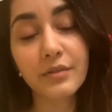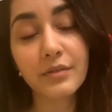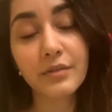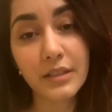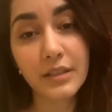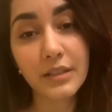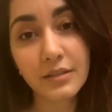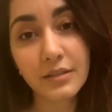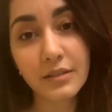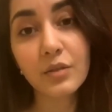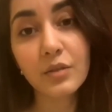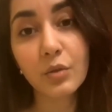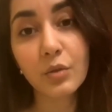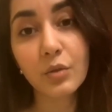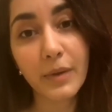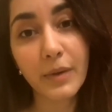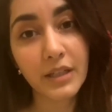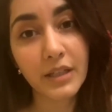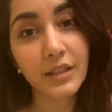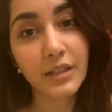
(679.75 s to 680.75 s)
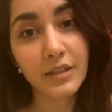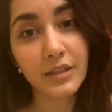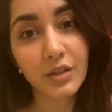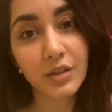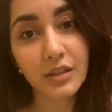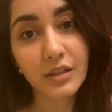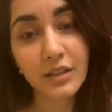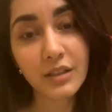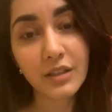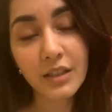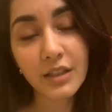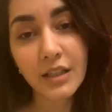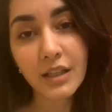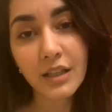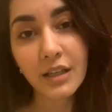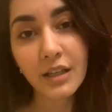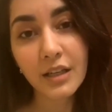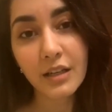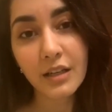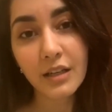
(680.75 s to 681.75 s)
is through meditation
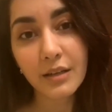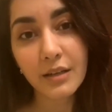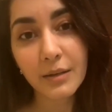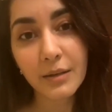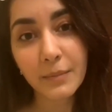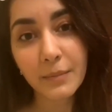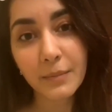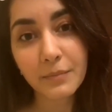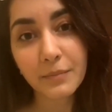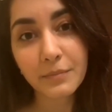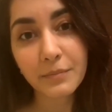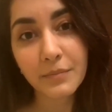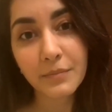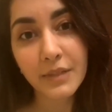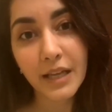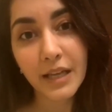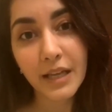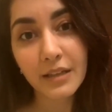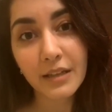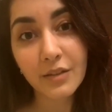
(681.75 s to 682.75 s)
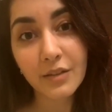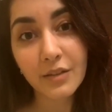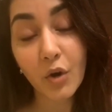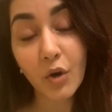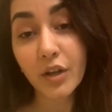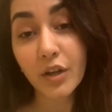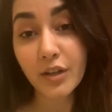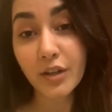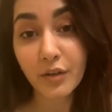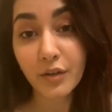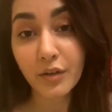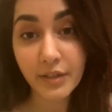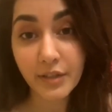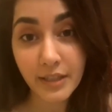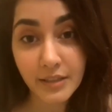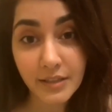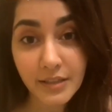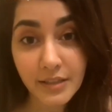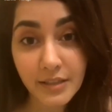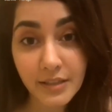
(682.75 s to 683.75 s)
and talking to your
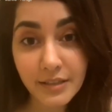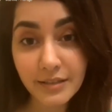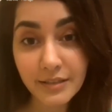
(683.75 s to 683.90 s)
friends.